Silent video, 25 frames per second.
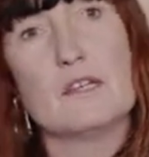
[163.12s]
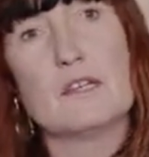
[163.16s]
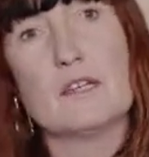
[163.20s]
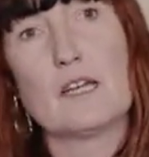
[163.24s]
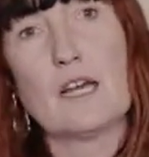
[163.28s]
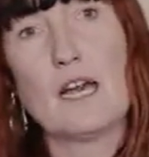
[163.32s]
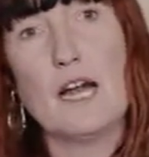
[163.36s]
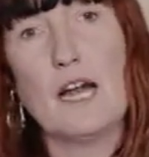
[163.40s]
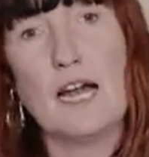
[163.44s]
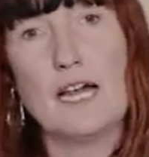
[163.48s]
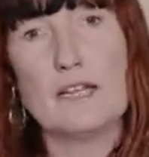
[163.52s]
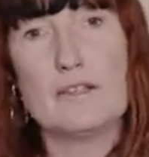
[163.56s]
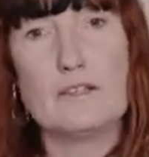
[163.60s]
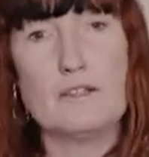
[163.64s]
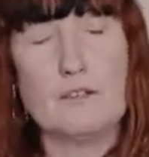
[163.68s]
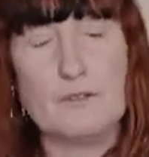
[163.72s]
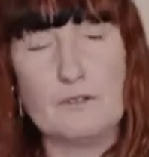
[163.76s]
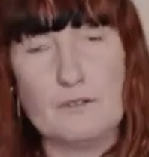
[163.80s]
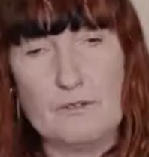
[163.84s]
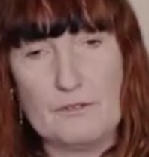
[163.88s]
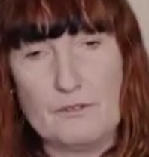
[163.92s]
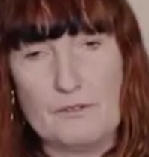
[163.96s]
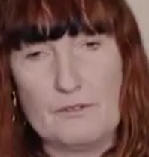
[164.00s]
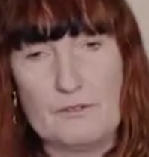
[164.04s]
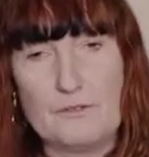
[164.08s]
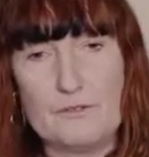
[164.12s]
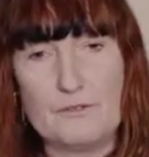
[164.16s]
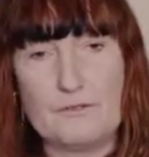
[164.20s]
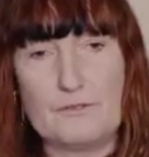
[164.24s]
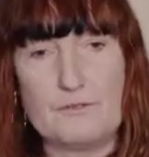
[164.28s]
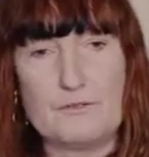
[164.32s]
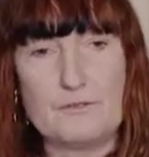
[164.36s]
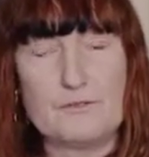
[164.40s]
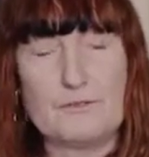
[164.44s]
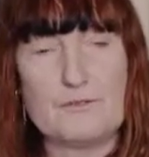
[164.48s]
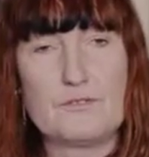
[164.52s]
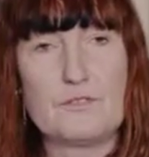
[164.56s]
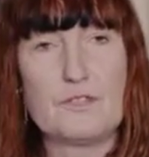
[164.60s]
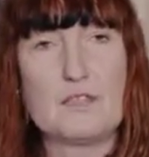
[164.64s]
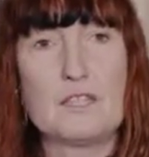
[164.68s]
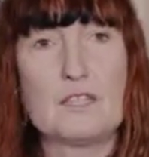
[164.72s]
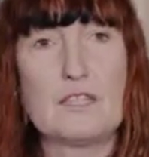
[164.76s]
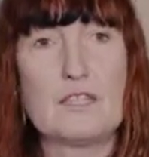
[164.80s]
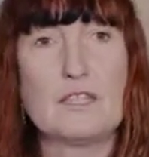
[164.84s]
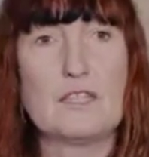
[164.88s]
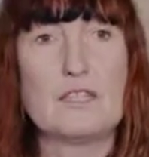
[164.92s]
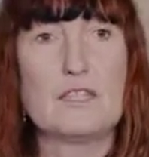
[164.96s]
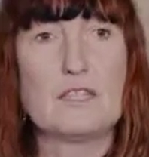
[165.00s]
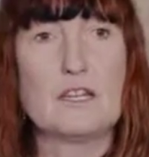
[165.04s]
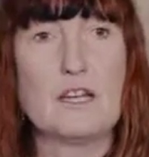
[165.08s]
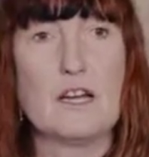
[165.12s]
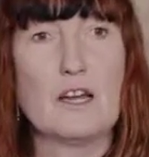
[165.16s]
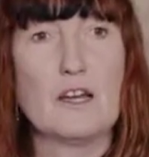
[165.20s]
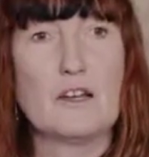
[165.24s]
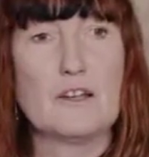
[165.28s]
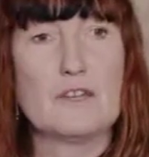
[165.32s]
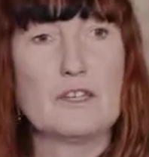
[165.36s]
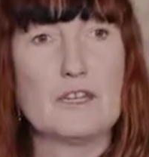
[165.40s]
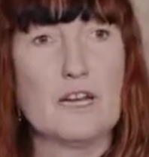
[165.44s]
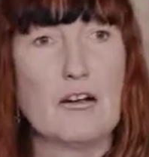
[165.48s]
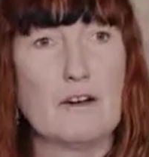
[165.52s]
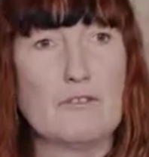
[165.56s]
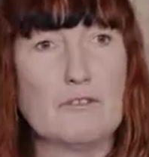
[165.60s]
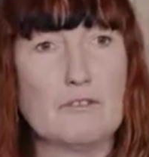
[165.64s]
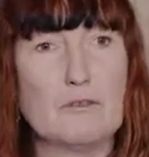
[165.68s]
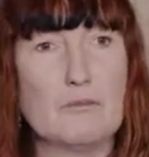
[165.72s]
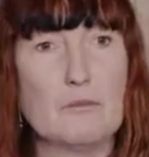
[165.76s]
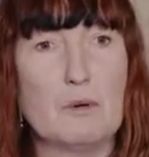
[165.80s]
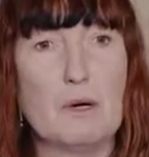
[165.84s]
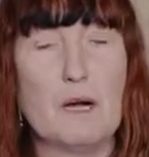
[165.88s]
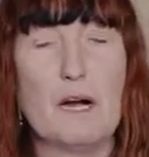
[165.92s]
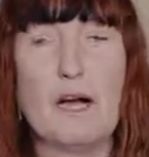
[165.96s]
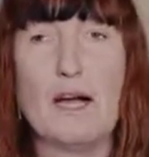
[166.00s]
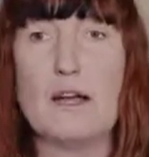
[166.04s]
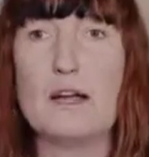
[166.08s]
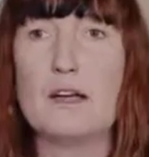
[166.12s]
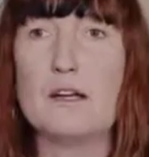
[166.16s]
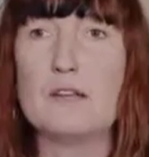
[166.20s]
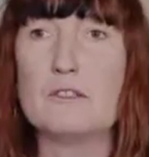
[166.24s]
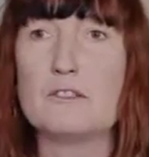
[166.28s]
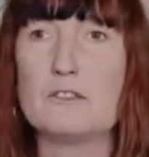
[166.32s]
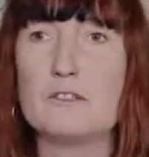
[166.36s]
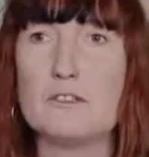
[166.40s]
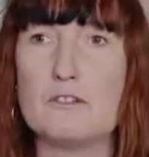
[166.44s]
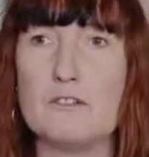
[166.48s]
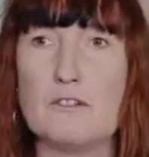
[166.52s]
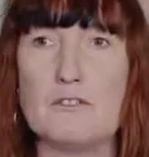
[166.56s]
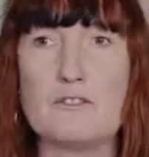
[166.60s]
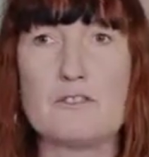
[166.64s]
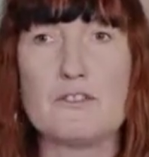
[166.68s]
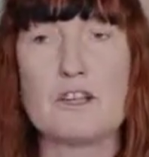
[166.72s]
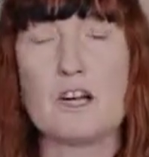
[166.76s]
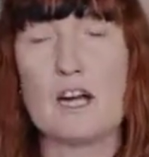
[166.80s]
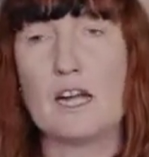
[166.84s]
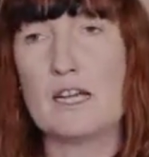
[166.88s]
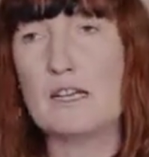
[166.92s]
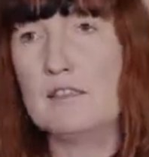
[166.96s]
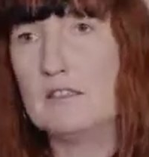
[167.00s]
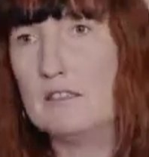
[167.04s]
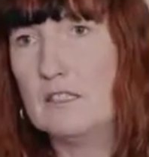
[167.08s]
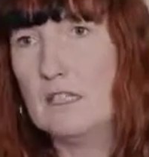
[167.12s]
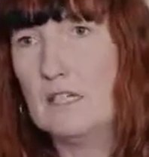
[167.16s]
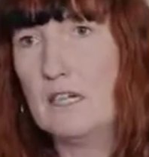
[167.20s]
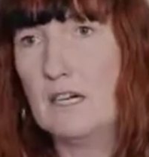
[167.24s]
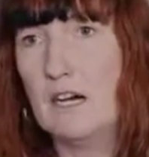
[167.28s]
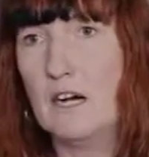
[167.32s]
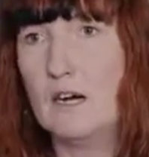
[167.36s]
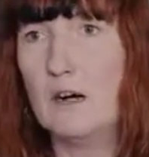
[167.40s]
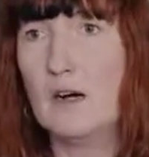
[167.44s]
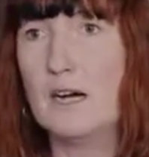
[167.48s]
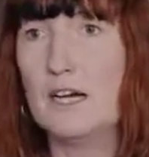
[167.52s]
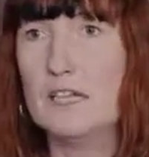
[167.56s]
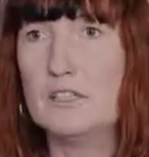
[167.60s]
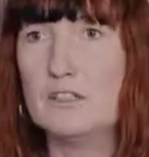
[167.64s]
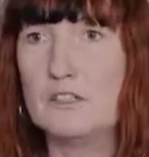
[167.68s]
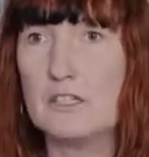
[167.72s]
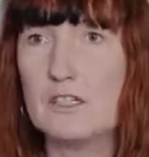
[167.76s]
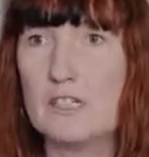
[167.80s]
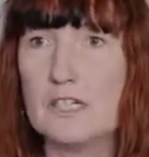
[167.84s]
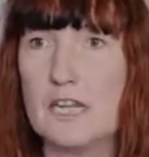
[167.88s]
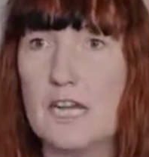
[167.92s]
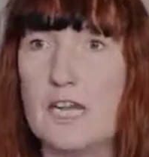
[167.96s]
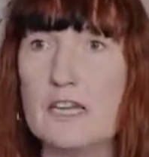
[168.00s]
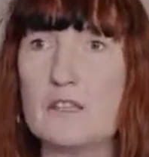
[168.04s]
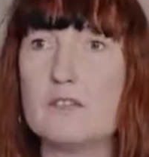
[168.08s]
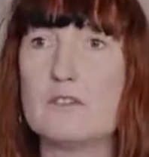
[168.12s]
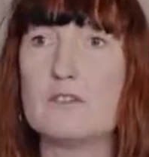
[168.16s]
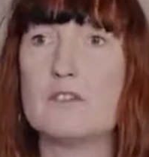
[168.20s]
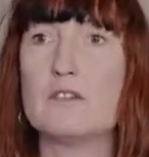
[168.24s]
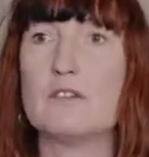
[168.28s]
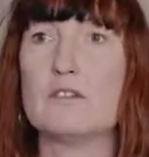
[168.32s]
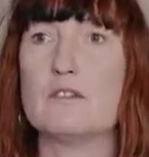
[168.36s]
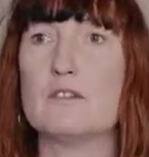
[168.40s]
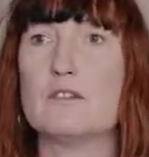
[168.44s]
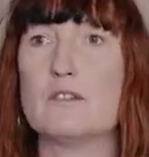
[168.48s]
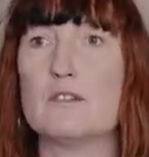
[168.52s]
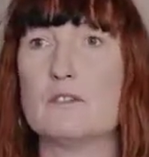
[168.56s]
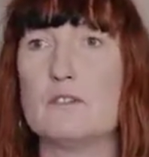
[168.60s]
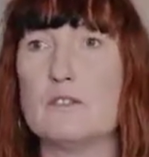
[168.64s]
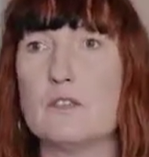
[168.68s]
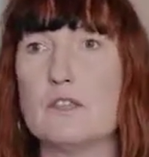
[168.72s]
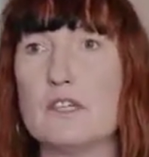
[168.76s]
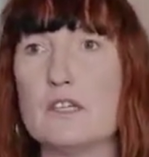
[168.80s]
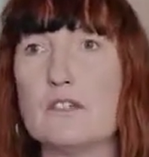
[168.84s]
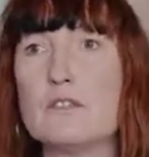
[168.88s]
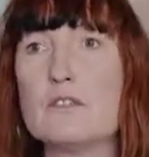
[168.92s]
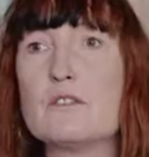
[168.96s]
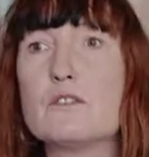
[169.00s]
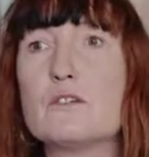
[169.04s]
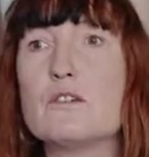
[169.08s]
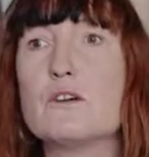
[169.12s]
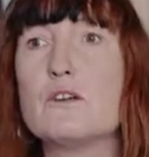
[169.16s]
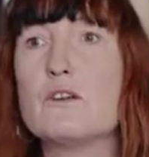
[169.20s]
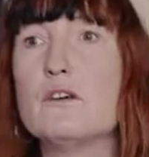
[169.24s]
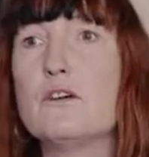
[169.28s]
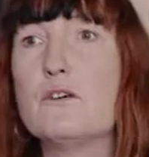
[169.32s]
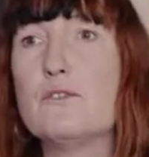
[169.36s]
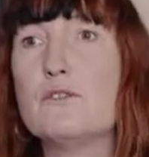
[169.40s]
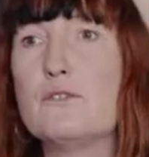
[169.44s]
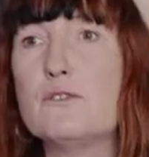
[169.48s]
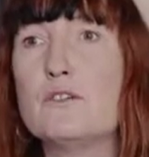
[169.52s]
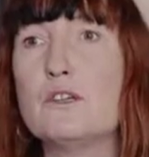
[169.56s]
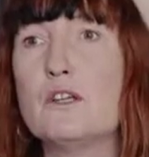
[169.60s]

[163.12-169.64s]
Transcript: kind of, you know, governed by a sort of crazy OH&S and all these sort of,